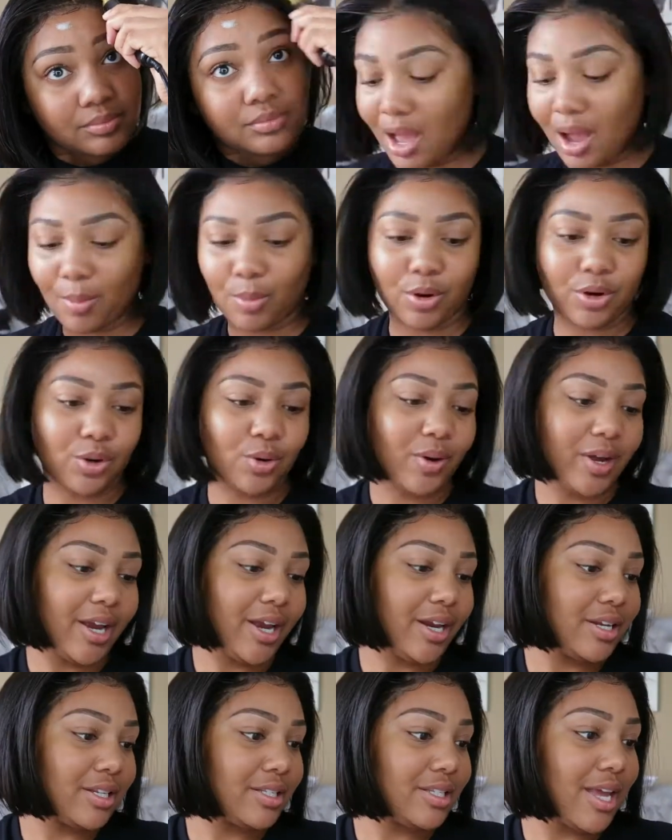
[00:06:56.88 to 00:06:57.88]
I'm gonna go
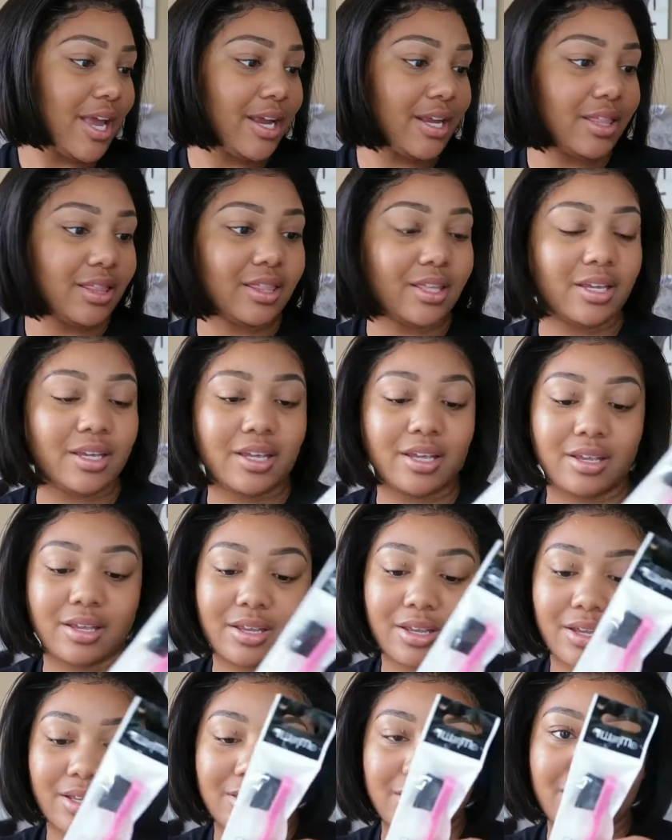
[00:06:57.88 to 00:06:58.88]
ahead and take the,
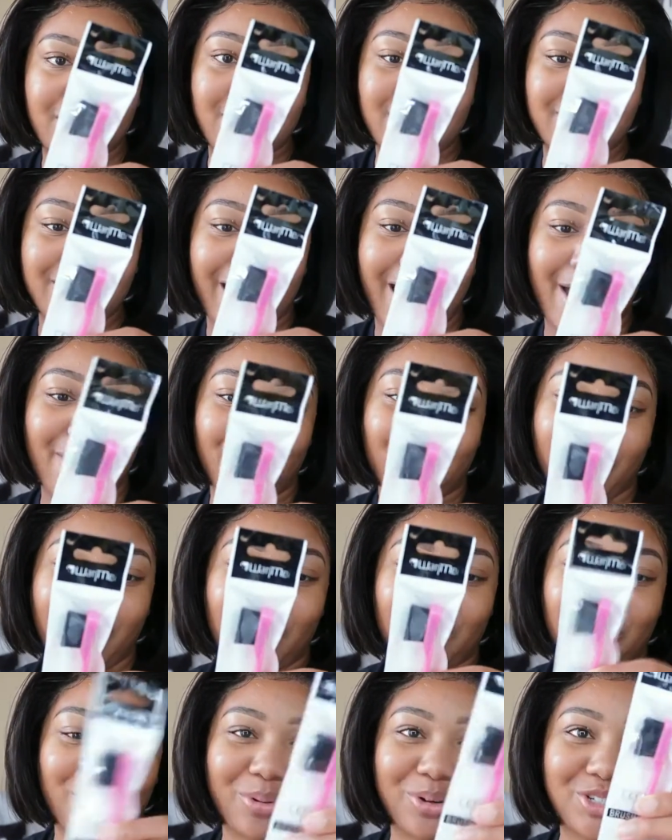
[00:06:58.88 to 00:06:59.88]
it says
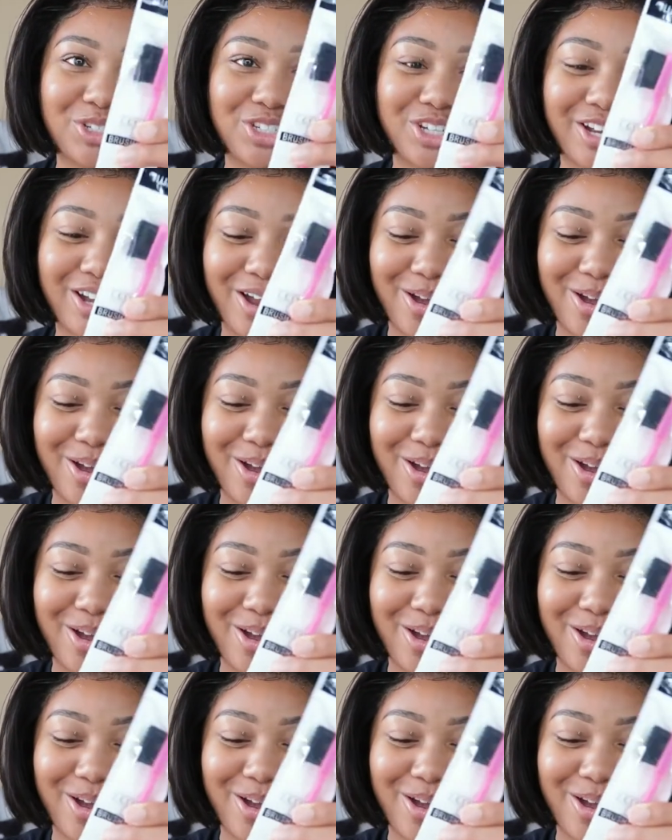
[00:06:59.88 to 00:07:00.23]
eyebrow brushing